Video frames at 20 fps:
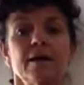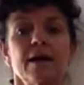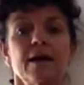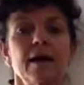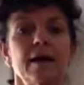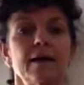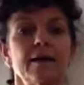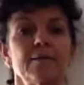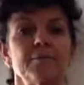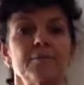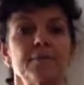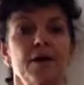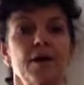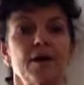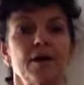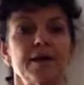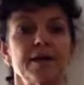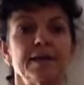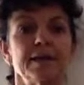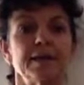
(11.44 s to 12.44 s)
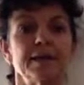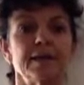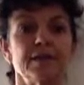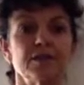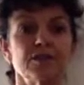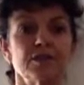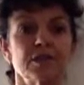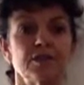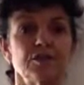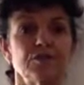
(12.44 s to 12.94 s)
I
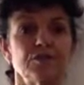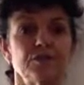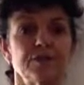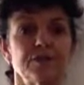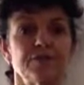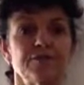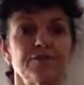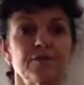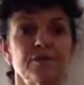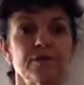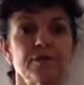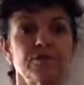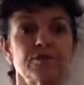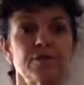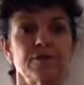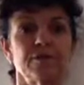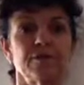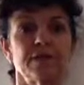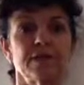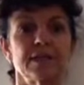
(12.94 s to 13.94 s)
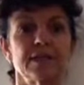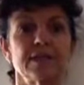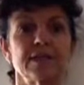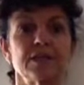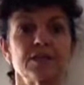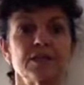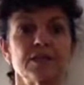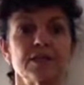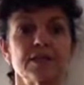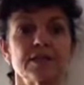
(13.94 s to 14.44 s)
initially joined Fulla strength and
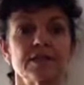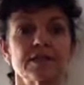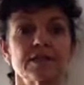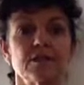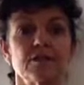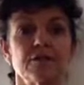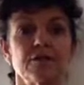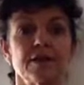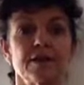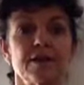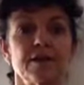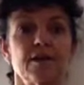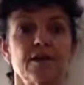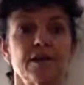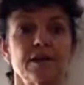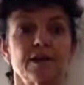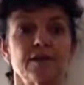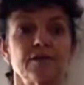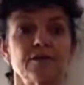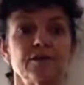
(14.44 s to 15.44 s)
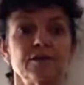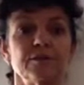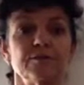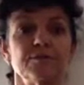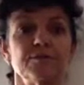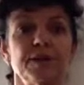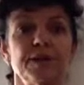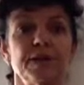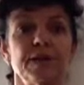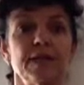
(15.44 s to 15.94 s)
conditioning so that I could
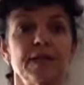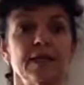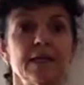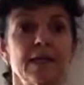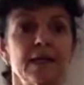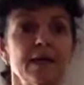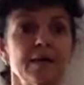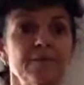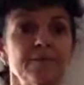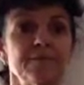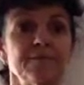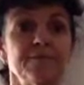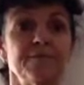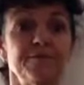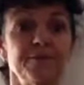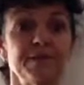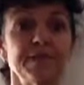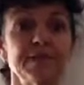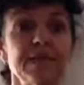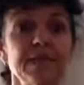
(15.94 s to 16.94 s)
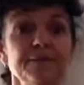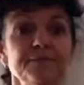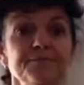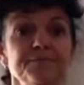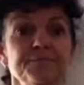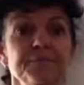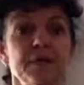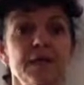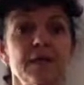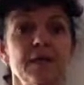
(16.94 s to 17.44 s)
become fitter,
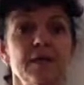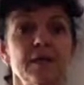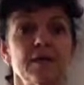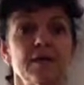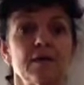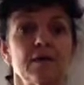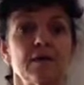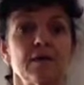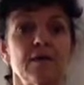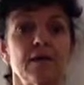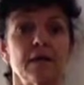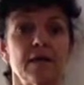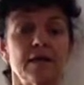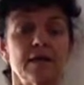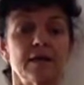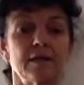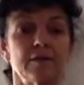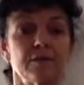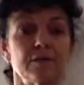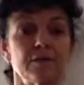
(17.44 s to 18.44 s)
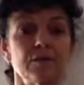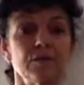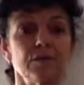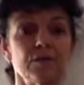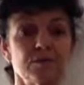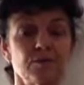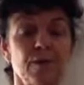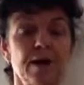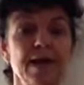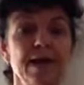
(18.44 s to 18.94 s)

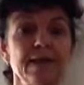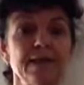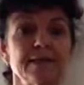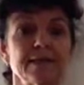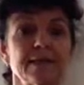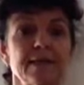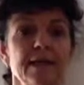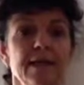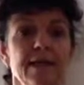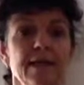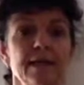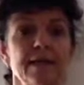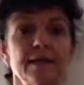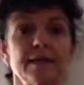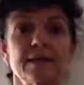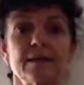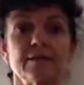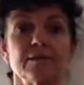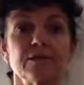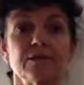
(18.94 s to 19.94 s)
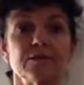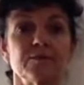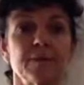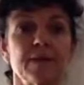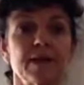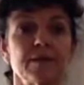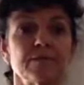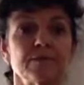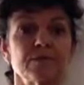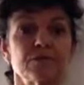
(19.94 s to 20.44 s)
lose weight, and just
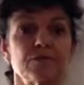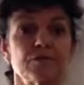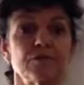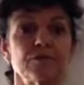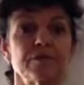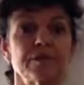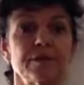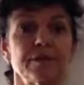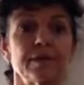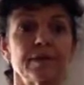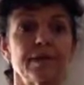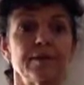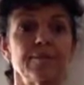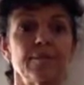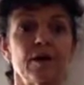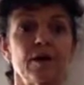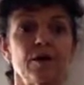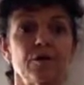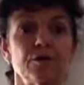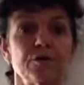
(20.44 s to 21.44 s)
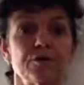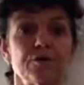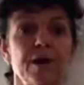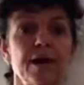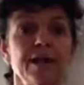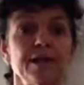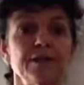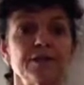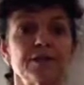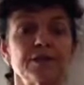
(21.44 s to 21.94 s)
become stronger in my older
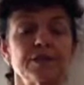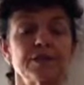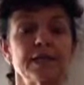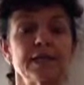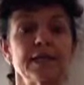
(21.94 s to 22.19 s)
age.